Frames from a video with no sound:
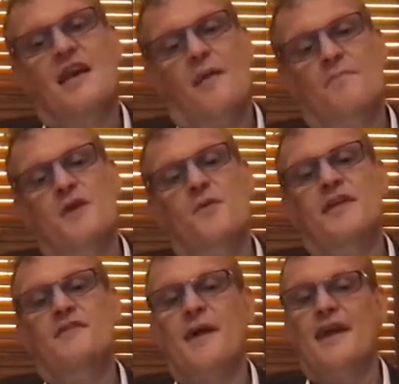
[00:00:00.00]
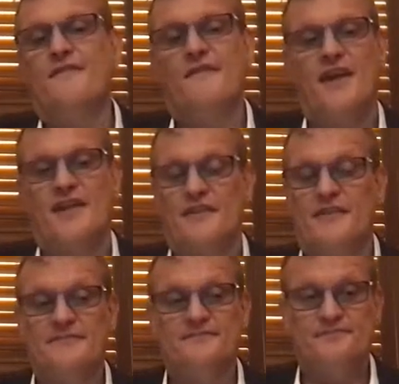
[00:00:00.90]
A big one is make
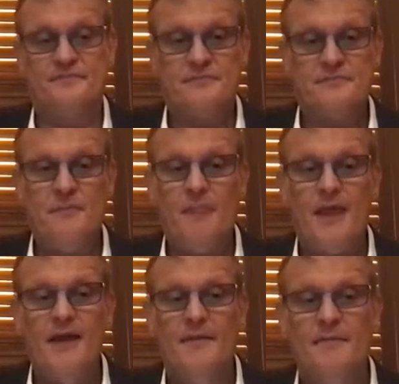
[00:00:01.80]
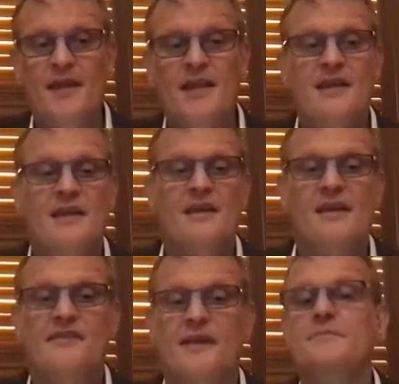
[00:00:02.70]
friends. Um,
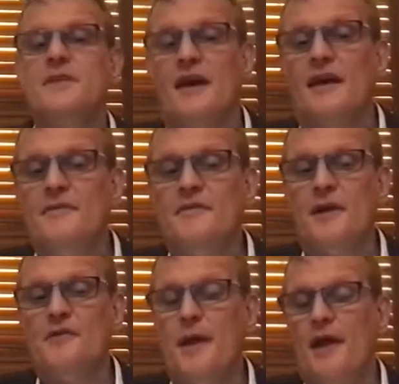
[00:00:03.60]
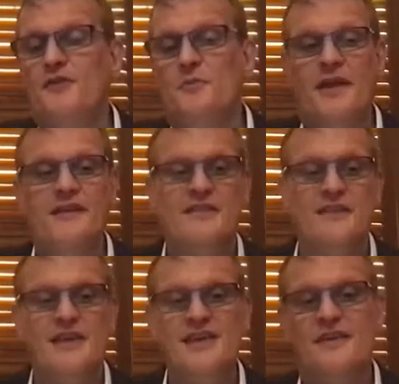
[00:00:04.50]
sometimes the most powerful place in
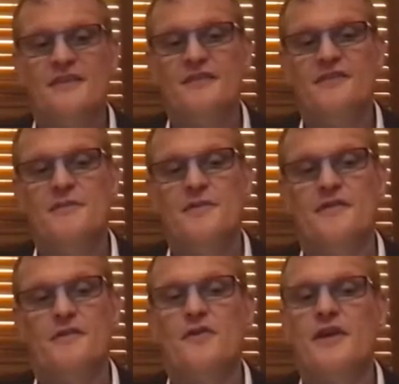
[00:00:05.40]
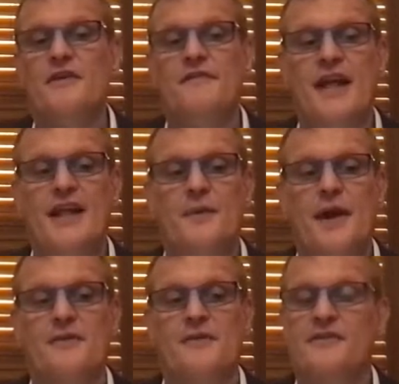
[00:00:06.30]
an ecosystem is as a critical value
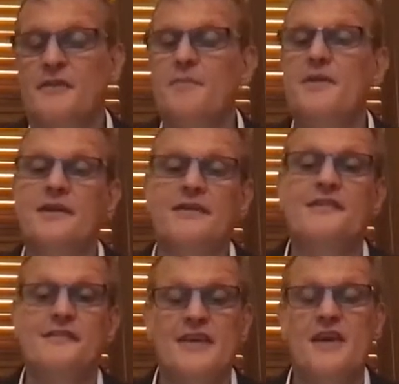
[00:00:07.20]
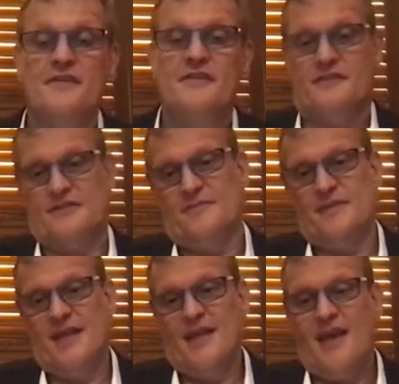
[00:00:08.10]
adder in somebody else's ecosystem.
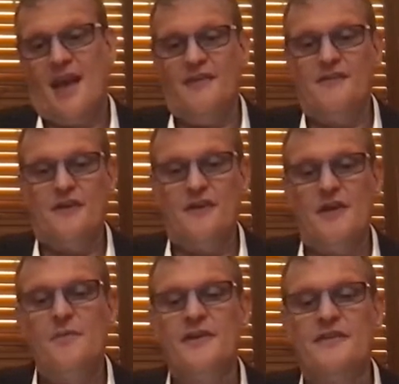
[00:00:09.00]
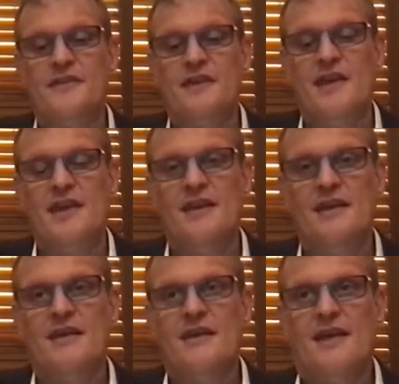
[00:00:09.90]
And certainly we're seeing
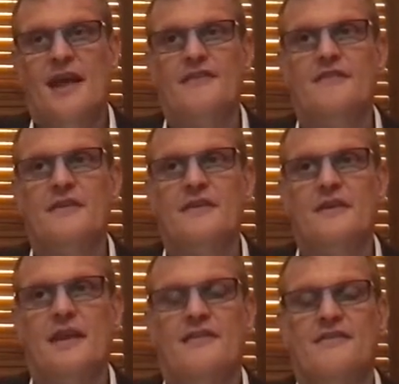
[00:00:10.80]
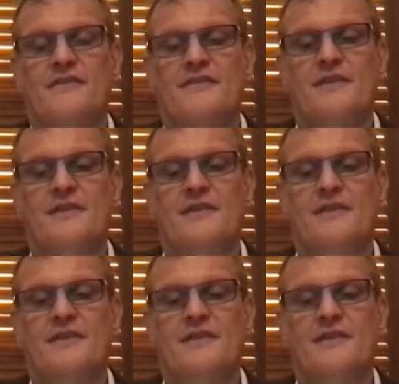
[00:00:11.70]
as as